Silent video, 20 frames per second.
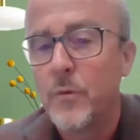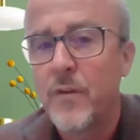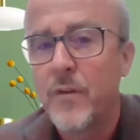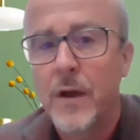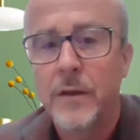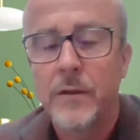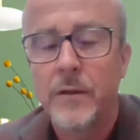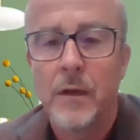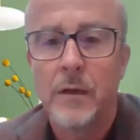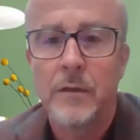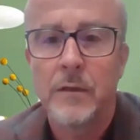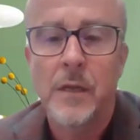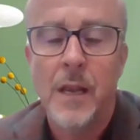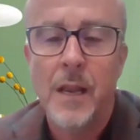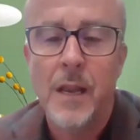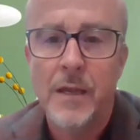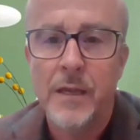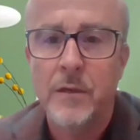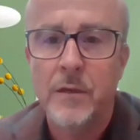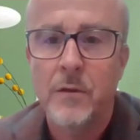We've had a
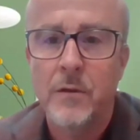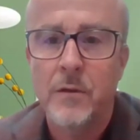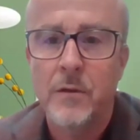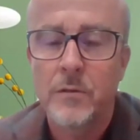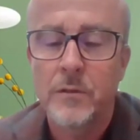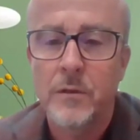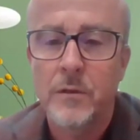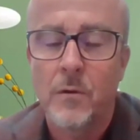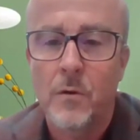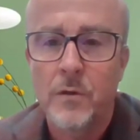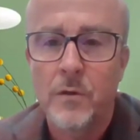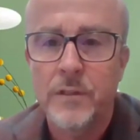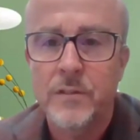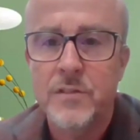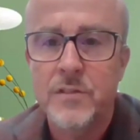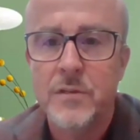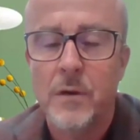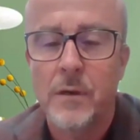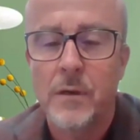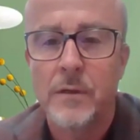client
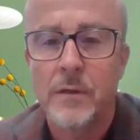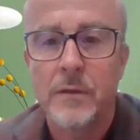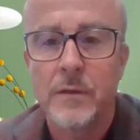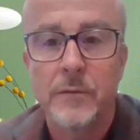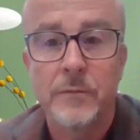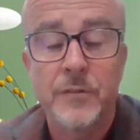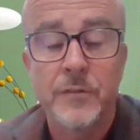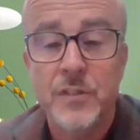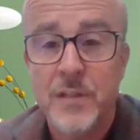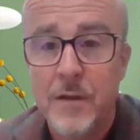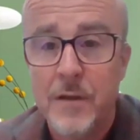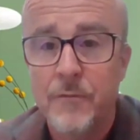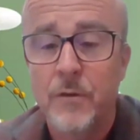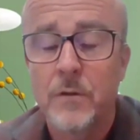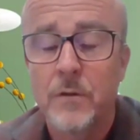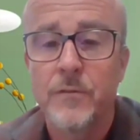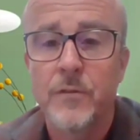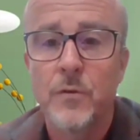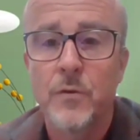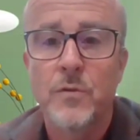audits of
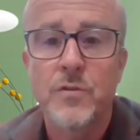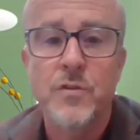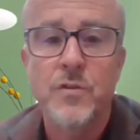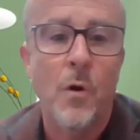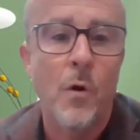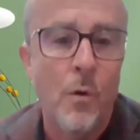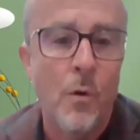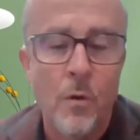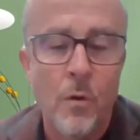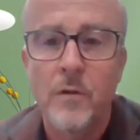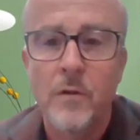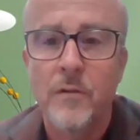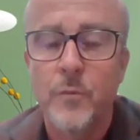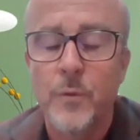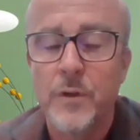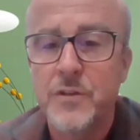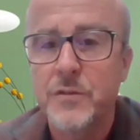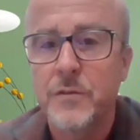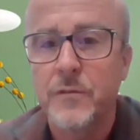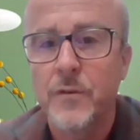several of those, all of
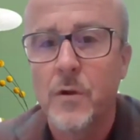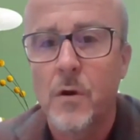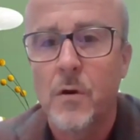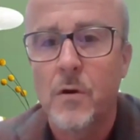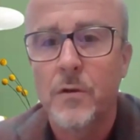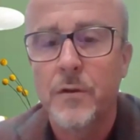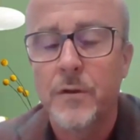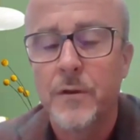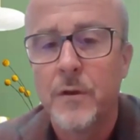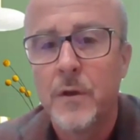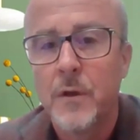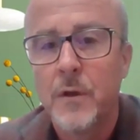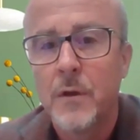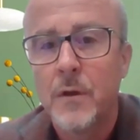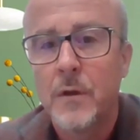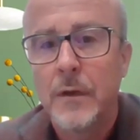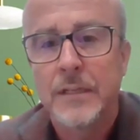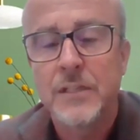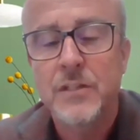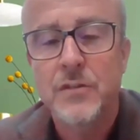which have gone
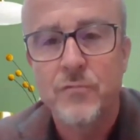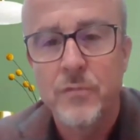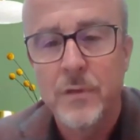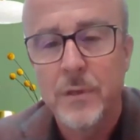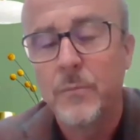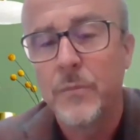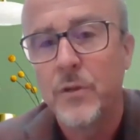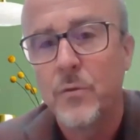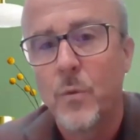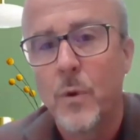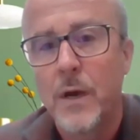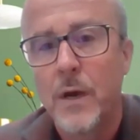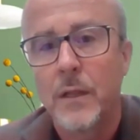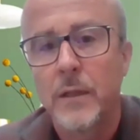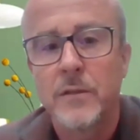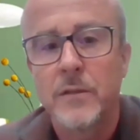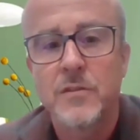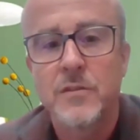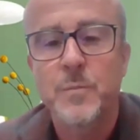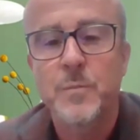extremely
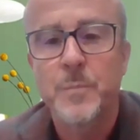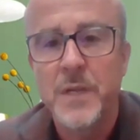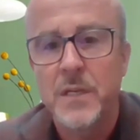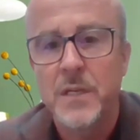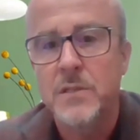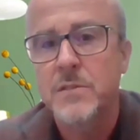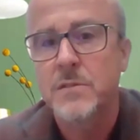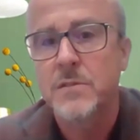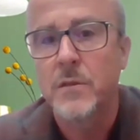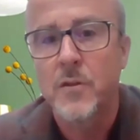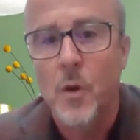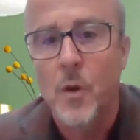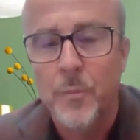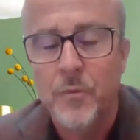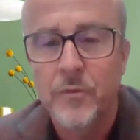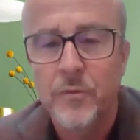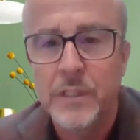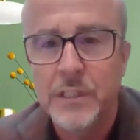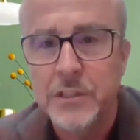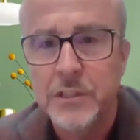well and speaks to the
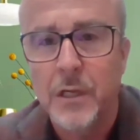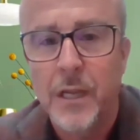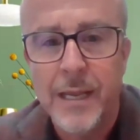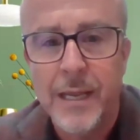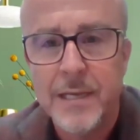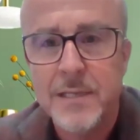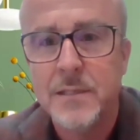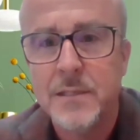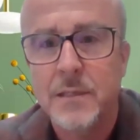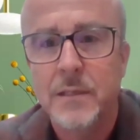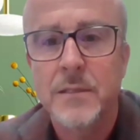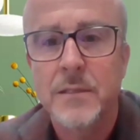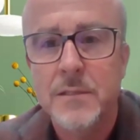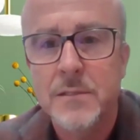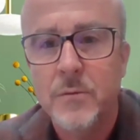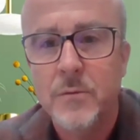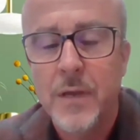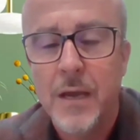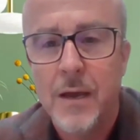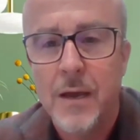operational
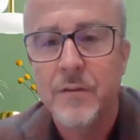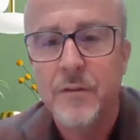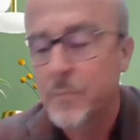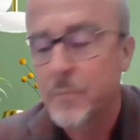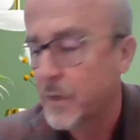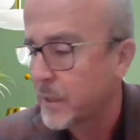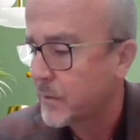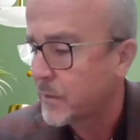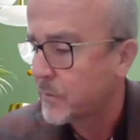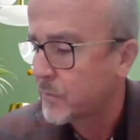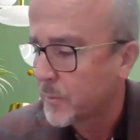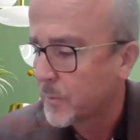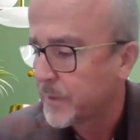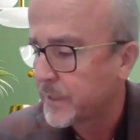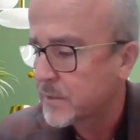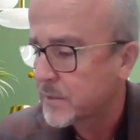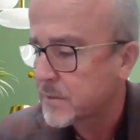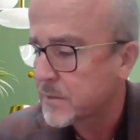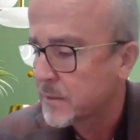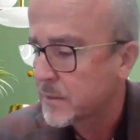excellence we have at
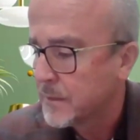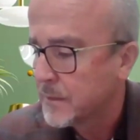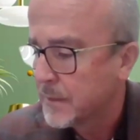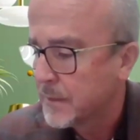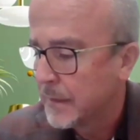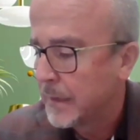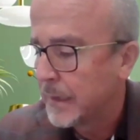Microbix.